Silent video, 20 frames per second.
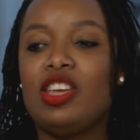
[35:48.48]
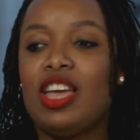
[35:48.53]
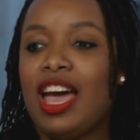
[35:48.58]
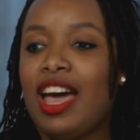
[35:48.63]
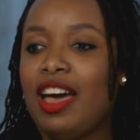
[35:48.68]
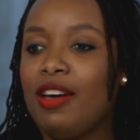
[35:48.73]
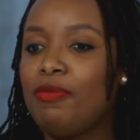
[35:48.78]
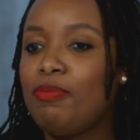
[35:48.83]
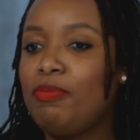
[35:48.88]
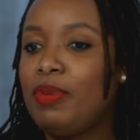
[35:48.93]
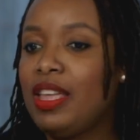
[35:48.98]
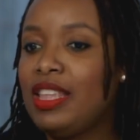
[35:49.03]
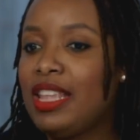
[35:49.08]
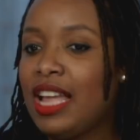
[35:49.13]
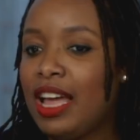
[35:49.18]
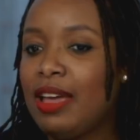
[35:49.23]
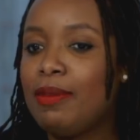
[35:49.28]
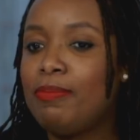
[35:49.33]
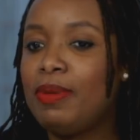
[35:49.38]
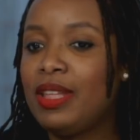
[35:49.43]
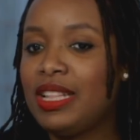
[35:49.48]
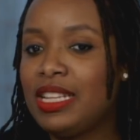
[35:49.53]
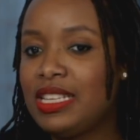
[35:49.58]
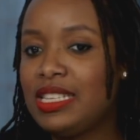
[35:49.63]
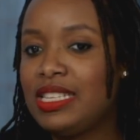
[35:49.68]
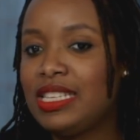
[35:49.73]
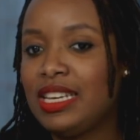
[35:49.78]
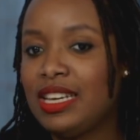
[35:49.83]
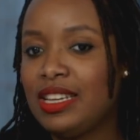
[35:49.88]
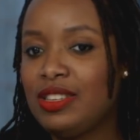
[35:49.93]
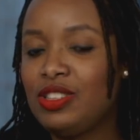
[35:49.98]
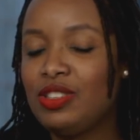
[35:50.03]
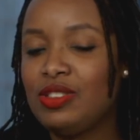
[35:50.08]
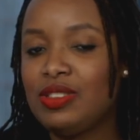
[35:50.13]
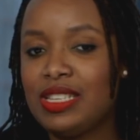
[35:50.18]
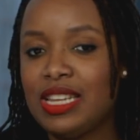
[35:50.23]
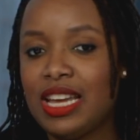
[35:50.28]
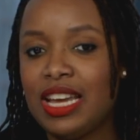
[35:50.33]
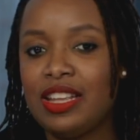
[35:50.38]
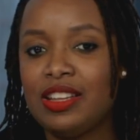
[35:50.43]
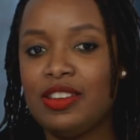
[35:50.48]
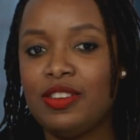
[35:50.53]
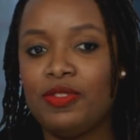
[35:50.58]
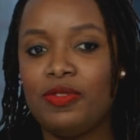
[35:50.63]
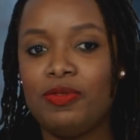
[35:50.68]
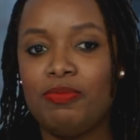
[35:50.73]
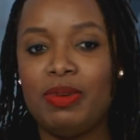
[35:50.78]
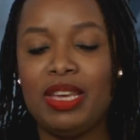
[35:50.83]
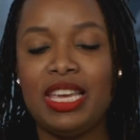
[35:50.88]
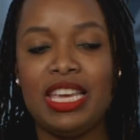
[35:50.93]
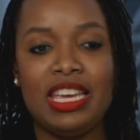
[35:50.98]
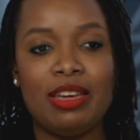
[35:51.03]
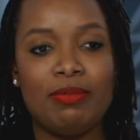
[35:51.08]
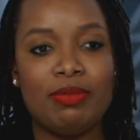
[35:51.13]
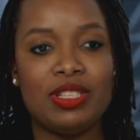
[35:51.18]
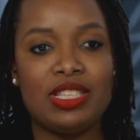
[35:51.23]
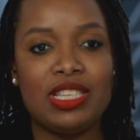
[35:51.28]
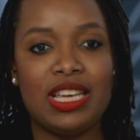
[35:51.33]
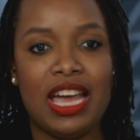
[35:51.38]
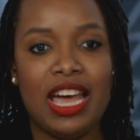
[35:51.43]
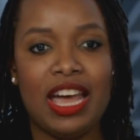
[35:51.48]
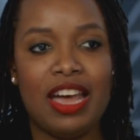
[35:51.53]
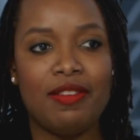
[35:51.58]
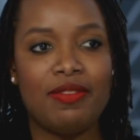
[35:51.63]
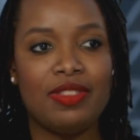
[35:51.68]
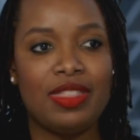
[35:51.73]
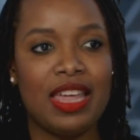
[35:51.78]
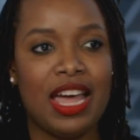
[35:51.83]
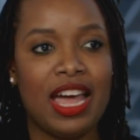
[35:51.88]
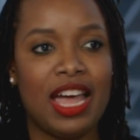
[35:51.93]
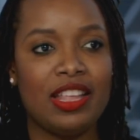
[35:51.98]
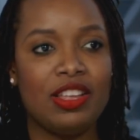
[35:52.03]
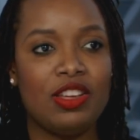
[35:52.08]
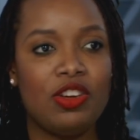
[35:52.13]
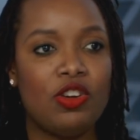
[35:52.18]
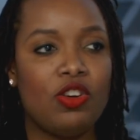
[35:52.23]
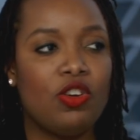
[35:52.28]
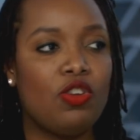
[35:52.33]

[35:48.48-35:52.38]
that ability, as you said, of being able to have that